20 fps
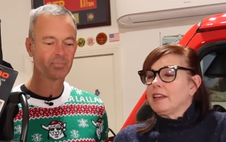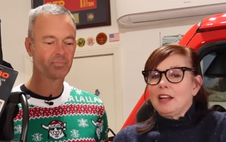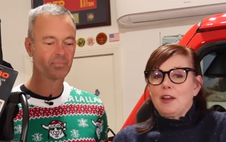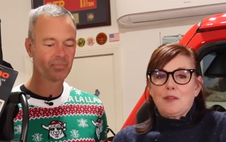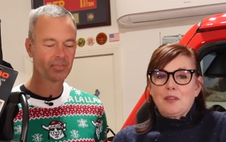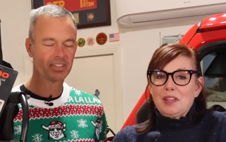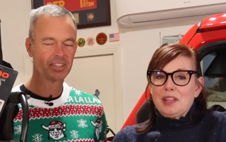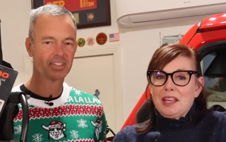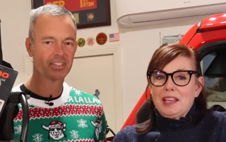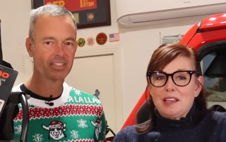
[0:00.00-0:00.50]
Speaker 1: and
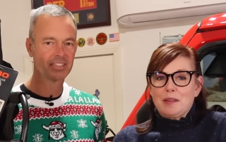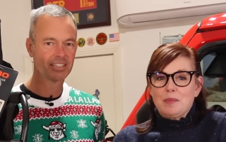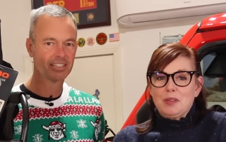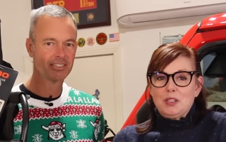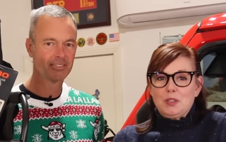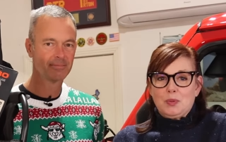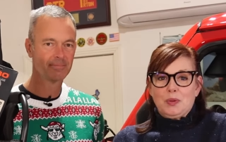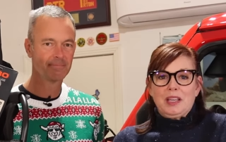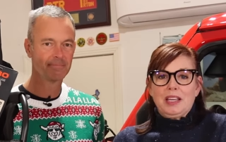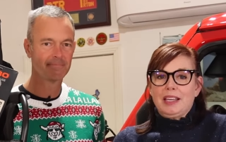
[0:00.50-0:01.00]
everything in
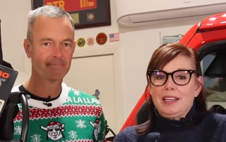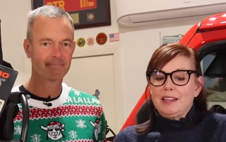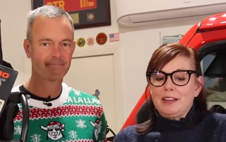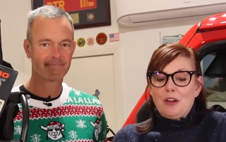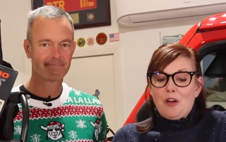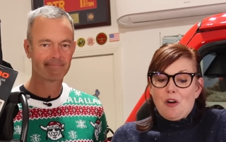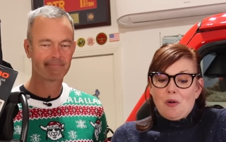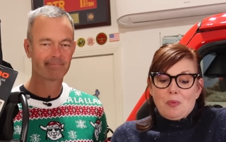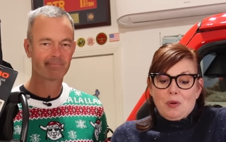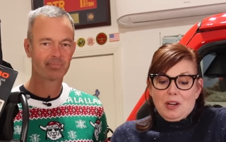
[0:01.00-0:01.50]
between and
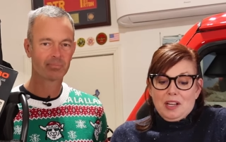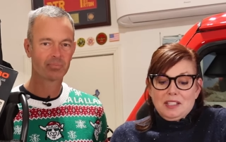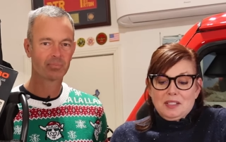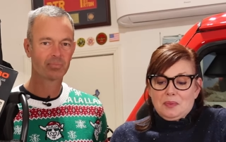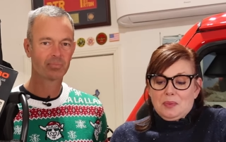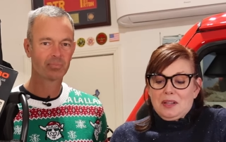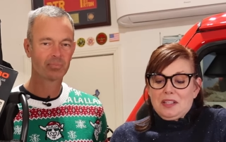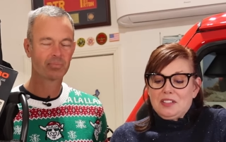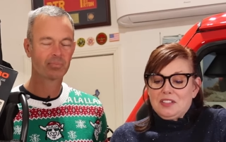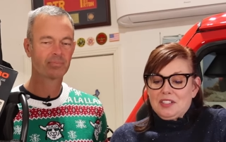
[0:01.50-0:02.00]
all price
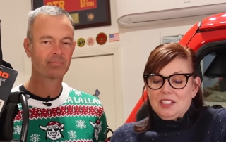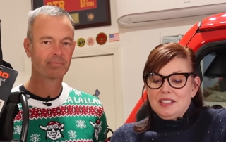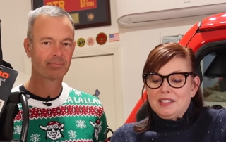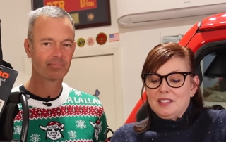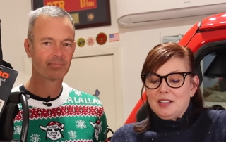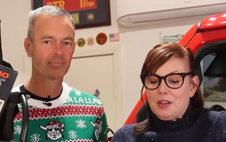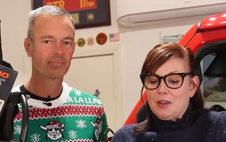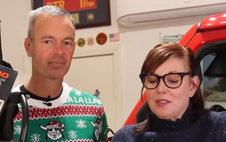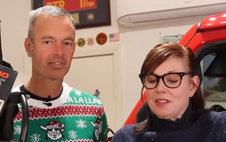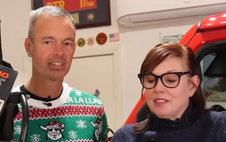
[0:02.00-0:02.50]
ranges.
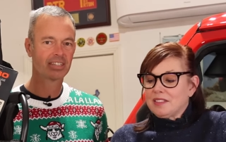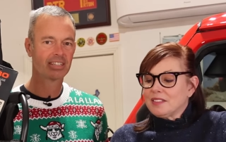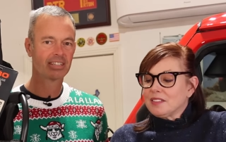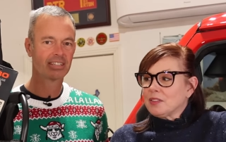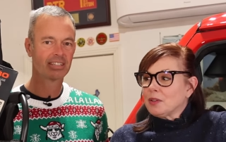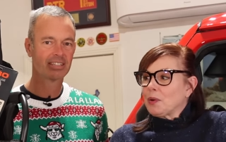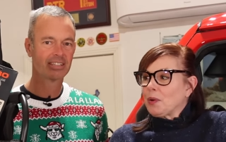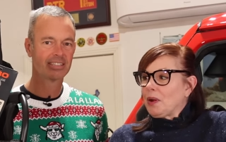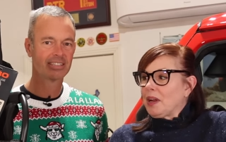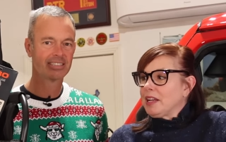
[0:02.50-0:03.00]
So, this is a
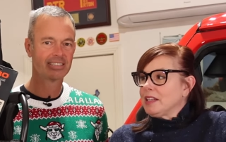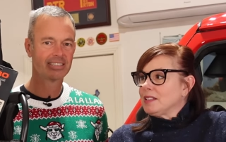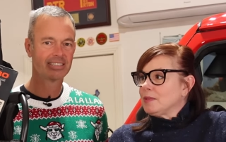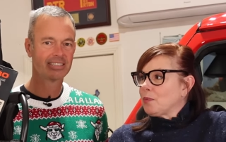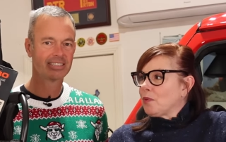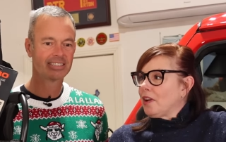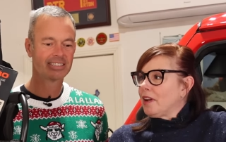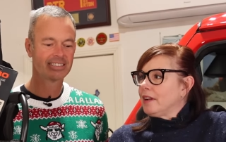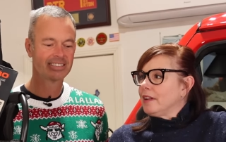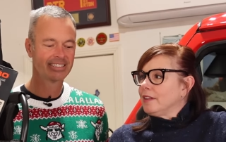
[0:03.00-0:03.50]
great
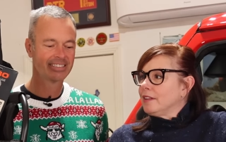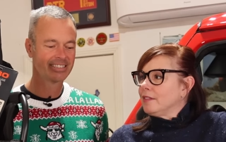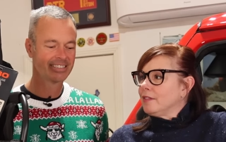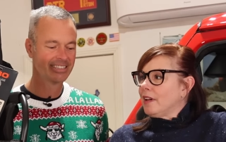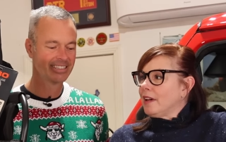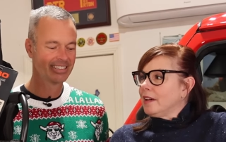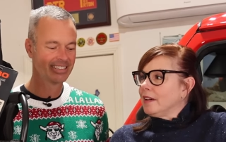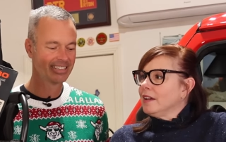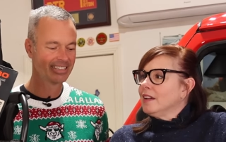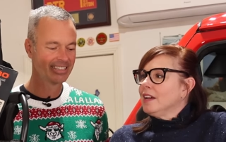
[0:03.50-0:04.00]
spread of
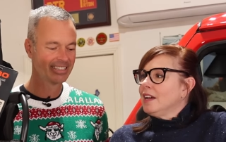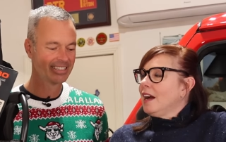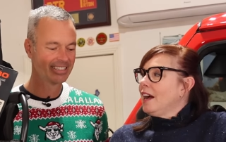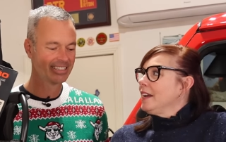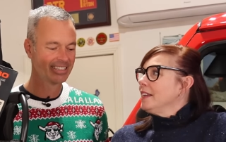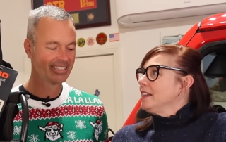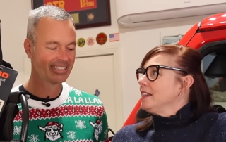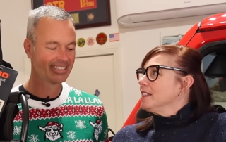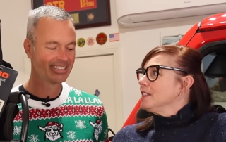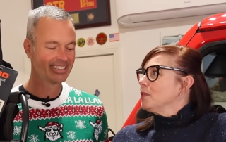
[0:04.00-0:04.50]
uh,
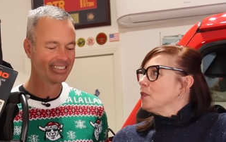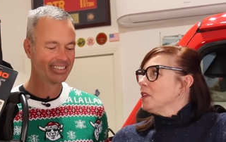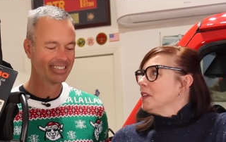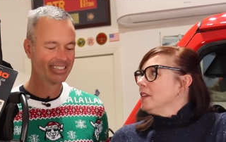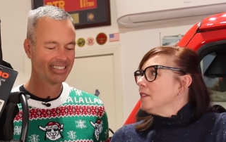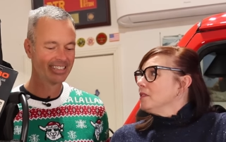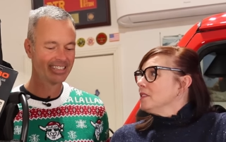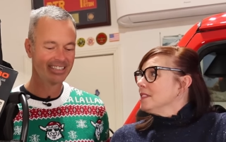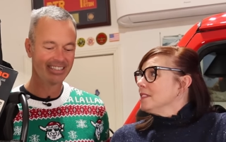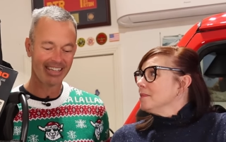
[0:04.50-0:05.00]
ideas for
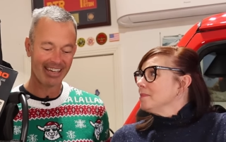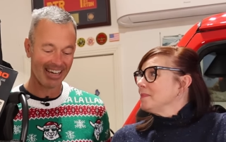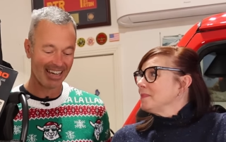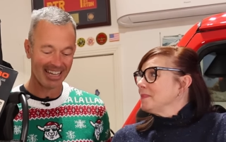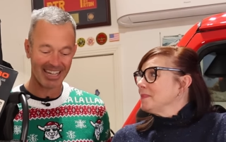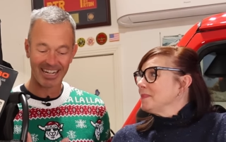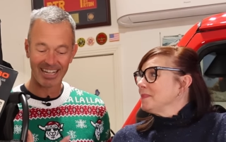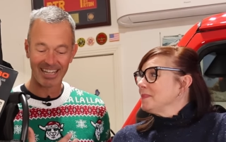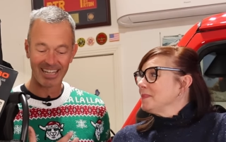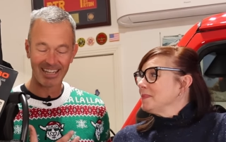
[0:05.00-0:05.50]
gifts.
Speaker 2: Yeah,
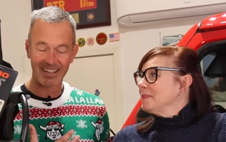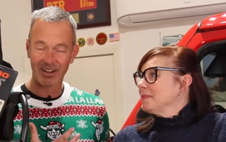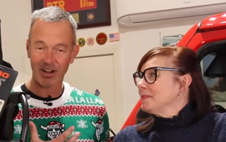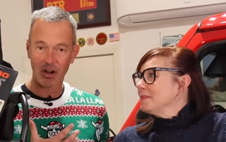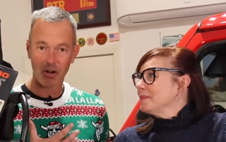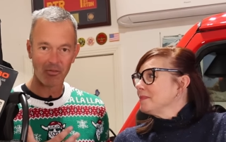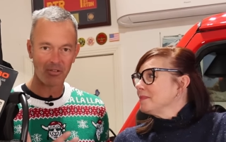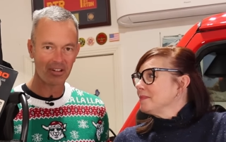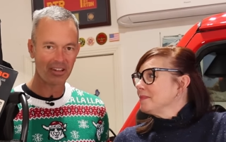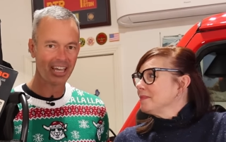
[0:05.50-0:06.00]
any
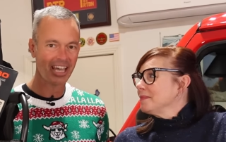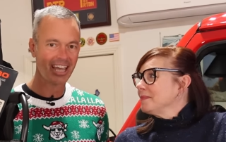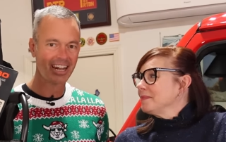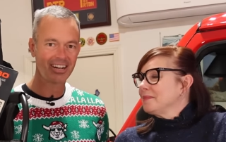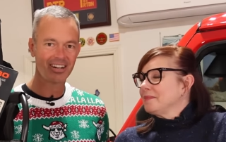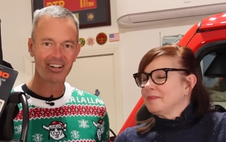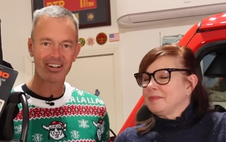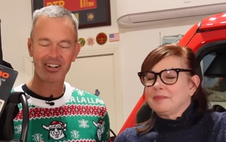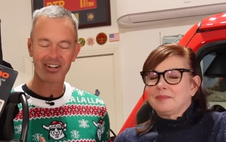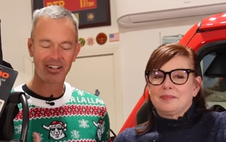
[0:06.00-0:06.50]

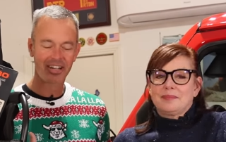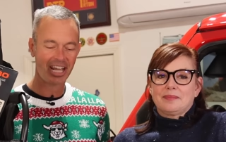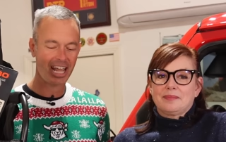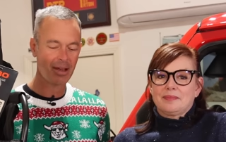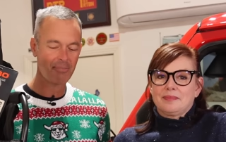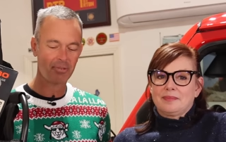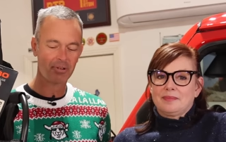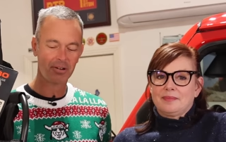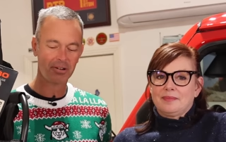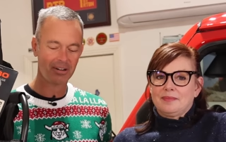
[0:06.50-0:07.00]
overlander or
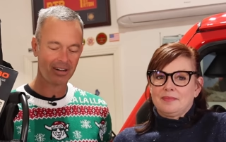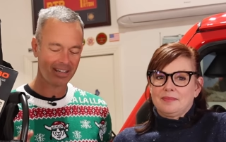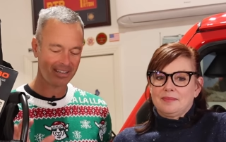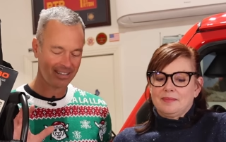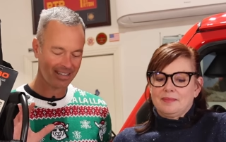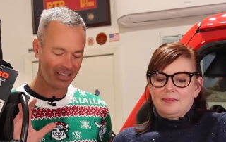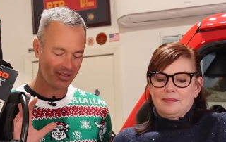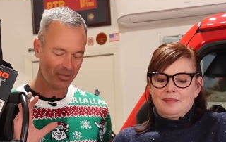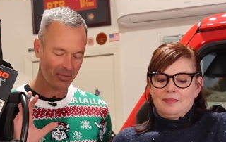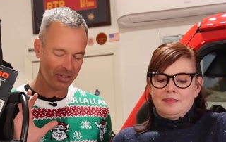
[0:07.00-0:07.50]
camper, I
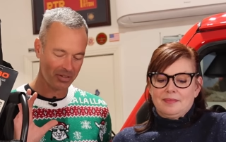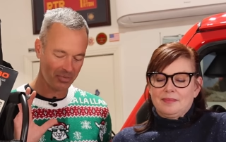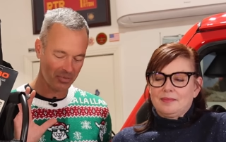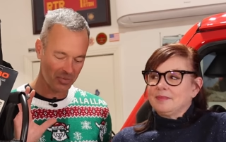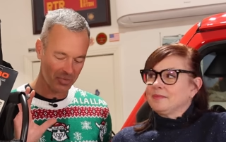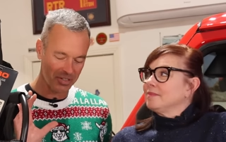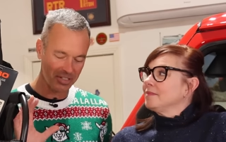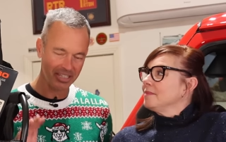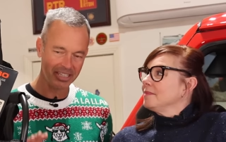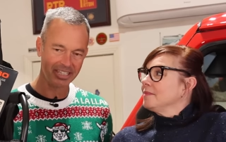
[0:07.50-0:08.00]
think, would
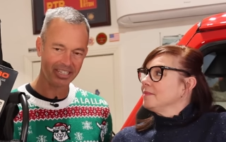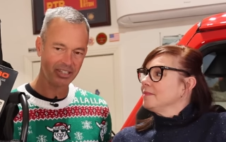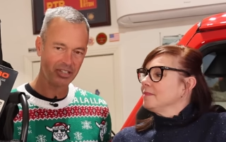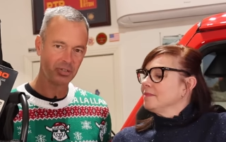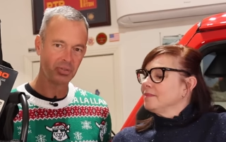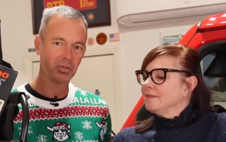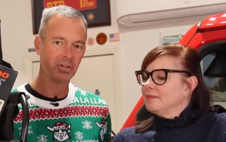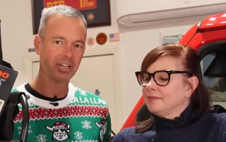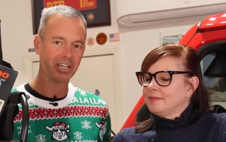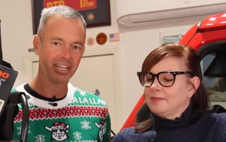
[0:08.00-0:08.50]
really
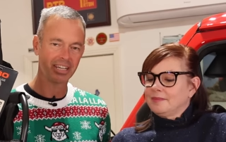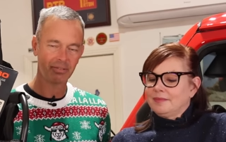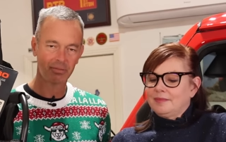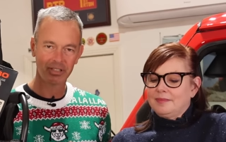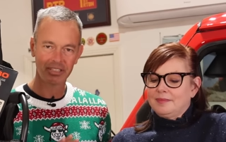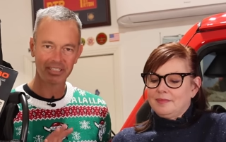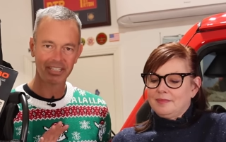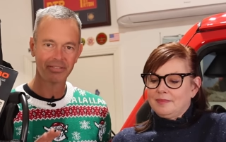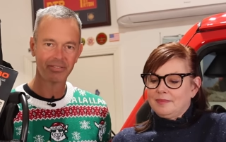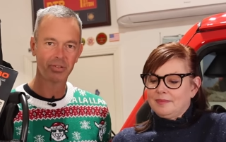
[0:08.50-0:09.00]
enjoy
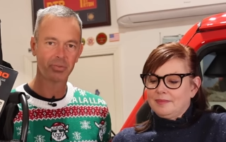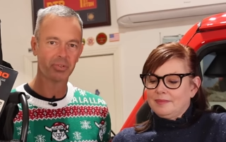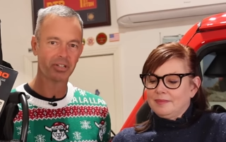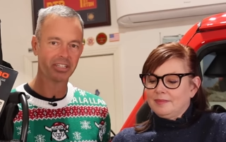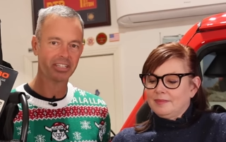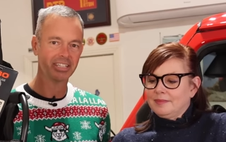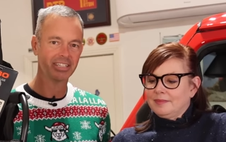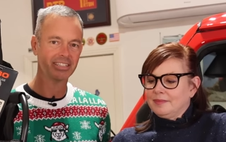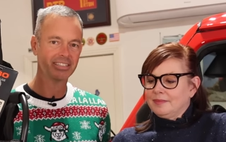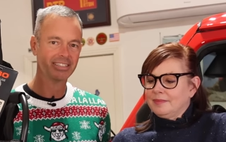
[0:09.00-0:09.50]
receiving one of
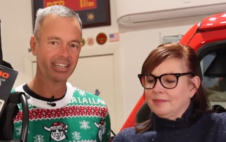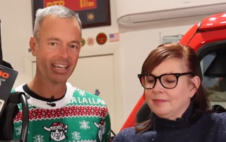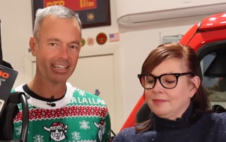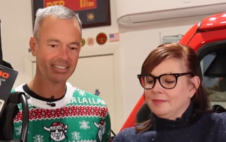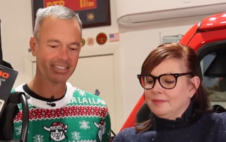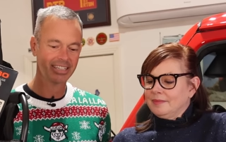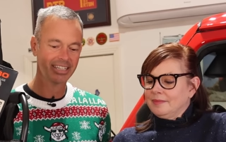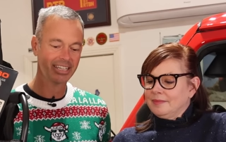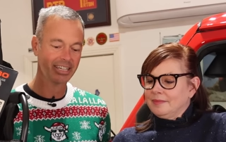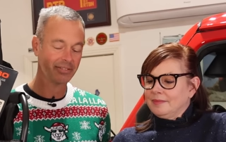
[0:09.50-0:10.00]
these as
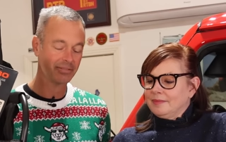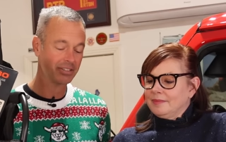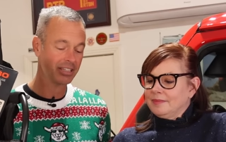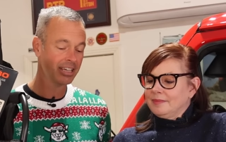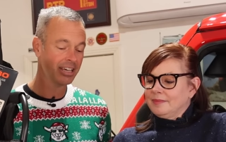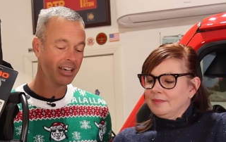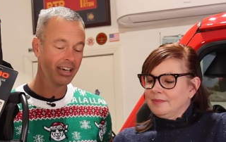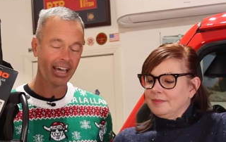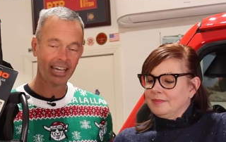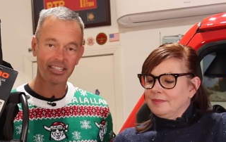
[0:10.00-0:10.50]
a gift.
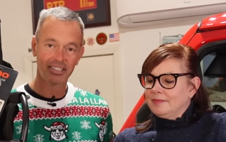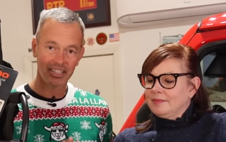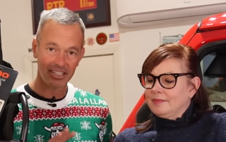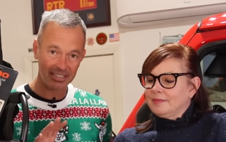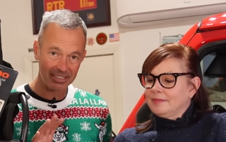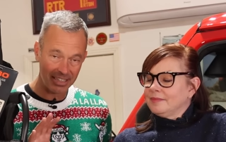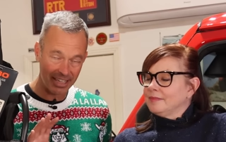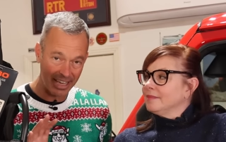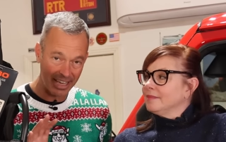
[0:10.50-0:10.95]
And just